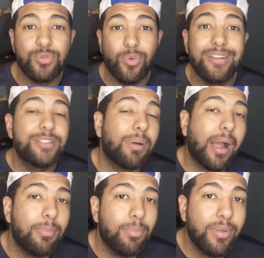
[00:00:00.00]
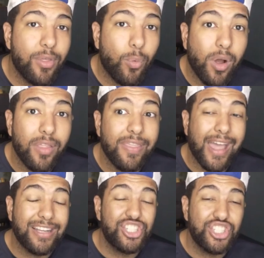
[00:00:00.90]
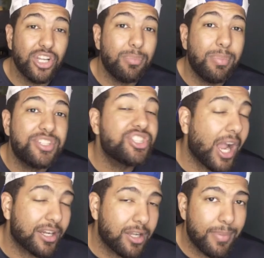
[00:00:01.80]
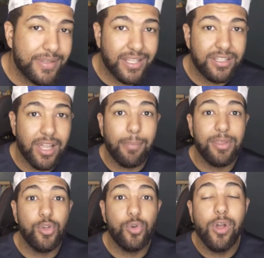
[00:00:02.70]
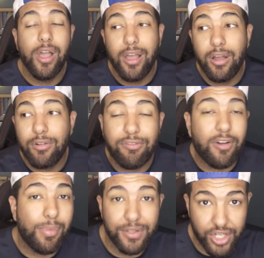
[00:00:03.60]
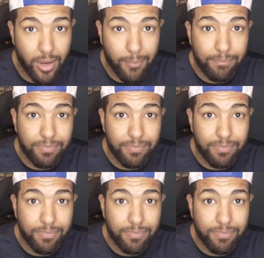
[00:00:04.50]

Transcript: one is probably the one that should be chalked up as a W from the jump.